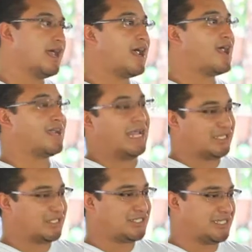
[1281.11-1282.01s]

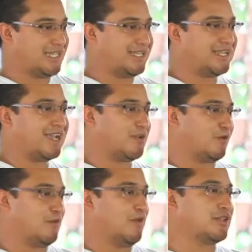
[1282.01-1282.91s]
AGC a
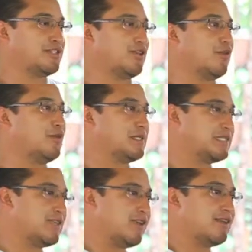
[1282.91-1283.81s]
couple of months ago
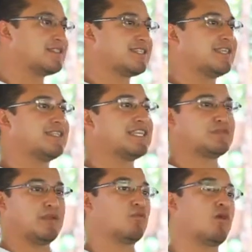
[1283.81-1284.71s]
visited us, and they
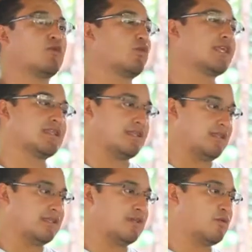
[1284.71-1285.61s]
spent 1 week
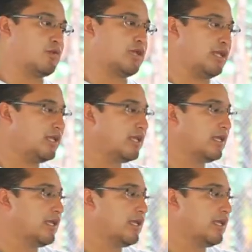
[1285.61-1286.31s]
in the community,